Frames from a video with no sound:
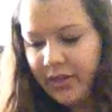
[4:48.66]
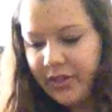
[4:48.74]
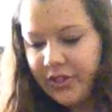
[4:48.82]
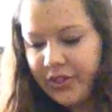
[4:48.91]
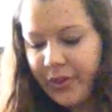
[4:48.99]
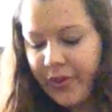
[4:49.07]

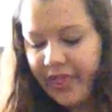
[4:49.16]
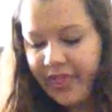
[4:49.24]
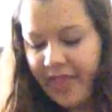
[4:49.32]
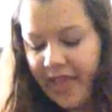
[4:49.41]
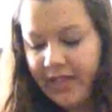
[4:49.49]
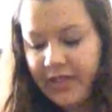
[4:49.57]
So
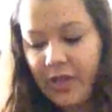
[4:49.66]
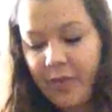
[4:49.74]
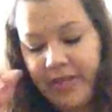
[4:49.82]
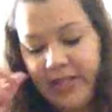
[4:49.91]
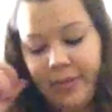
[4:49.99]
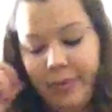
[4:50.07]
that's all
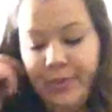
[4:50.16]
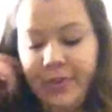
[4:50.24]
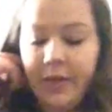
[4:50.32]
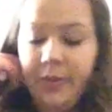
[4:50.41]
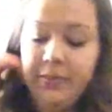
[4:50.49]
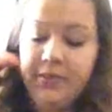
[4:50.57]
my
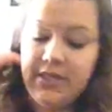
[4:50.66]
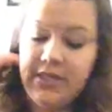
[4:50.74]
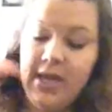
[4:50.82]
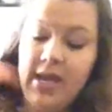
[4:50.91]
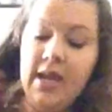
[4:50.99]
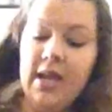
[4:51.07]
symptoms.
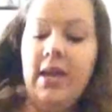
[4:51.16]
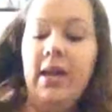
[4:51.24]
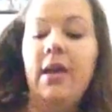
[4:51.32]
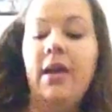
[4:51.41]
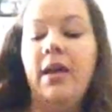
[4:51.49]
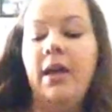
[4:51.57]

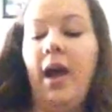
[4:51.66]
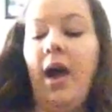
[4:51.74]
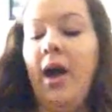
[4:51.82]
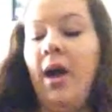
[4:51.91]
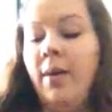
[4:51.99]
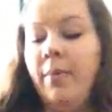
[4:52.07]

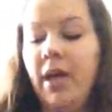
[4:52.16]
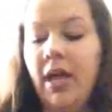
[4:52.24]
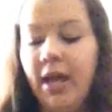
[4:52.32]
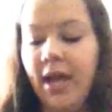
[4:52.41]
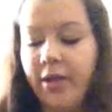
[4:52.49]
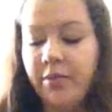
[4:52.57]

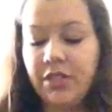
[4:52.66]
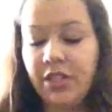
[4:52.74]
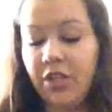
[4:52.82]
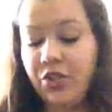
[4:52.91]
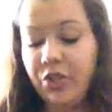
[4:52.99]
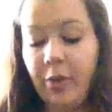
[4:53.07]
I'm just
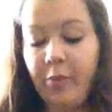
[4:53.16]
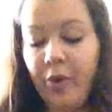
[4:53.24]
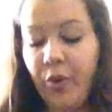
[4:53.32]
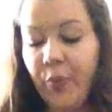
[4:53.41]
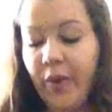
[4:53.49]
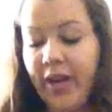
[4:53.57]
going to jump
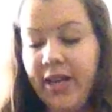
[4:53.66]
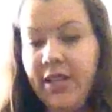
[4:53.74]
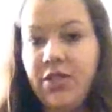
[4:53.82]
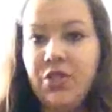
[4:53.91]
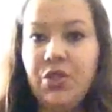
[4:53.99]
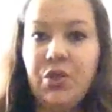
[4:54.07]
right
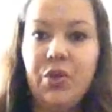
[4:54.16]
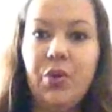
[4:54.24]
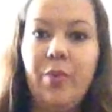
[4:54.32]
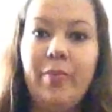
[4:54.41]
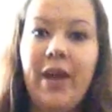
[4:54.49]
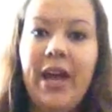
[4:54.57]

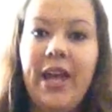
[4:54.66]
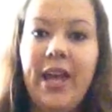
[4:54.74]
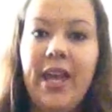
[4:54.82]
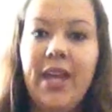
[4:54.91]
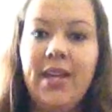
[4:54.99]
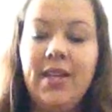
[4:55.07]
into
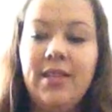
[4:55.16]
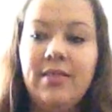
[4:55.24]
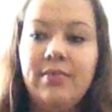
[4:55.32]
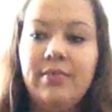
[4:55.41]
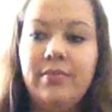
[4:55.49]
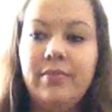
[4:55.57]
my
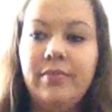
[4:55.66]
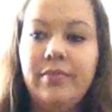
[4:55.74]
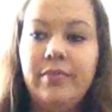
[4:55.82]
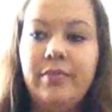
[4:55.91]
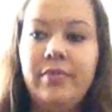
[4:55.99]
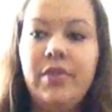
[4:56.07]

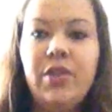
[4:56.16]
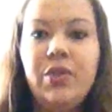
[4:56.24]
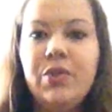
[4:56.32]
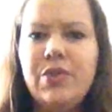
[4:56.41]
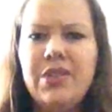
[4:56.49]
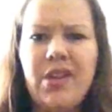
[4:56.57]

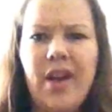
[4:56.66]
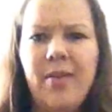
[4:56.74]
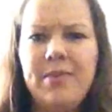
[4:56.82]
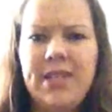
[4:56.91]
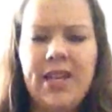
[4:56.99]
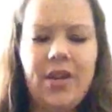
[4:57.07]
news or
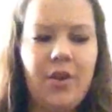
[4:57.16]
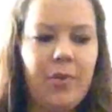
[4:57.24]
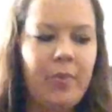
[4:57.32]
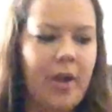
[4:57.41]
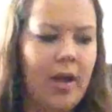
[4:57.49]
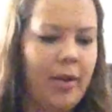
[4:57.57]
update
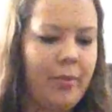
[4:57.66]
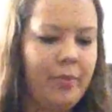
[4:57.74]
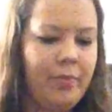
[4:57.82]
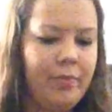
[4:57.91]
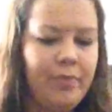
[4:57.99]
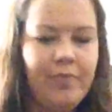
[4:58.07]
or
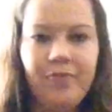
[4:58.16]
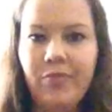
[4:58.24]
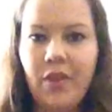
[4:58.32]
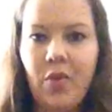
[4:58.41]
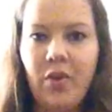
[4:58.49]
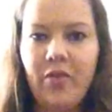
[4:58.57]

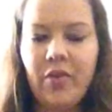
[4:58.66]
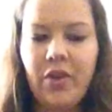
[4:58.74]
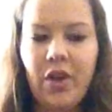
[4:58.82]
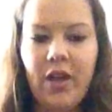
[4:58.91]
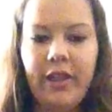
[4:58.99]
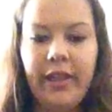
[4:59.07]
whatever you
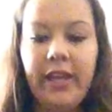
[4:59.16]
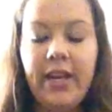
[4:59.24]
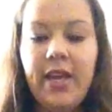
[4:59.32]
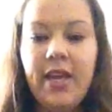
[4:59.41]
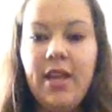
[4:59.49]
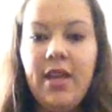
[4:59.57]
want to call it
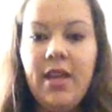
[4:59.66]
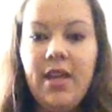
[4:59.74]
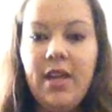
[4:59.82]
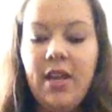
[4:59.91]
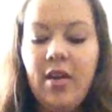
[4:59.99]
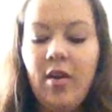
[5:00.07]

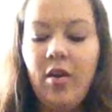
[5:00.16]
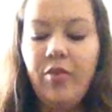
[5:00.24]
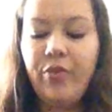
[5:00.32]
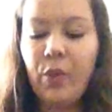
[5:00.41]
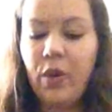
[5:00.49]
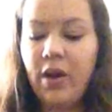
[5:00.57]

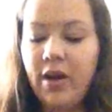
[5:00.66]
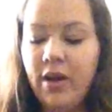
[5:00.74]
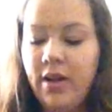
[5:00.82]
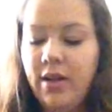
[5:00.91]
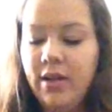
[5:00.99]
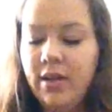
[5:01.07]

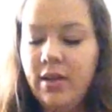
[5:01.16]
for